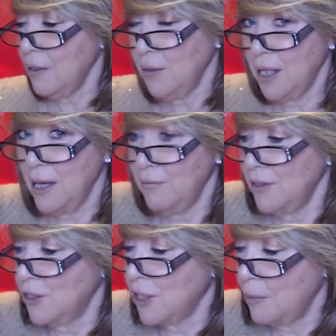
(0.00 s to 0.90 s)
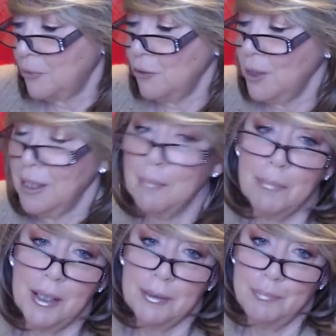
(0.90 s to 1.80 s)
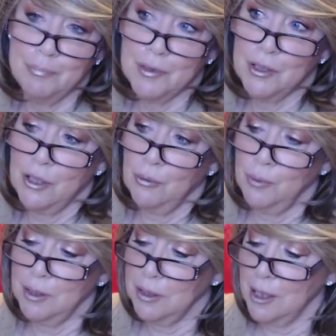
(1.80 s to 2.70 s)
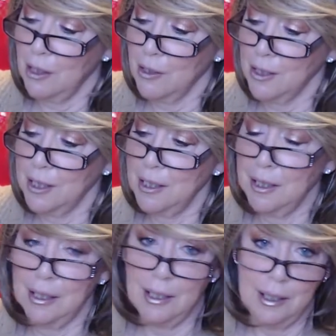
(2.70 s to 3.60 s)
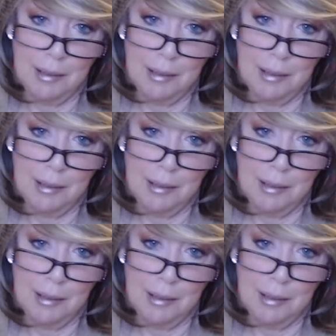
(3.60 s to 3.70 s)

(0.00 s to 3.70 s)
they haven't stopped doing it, but so we are getting a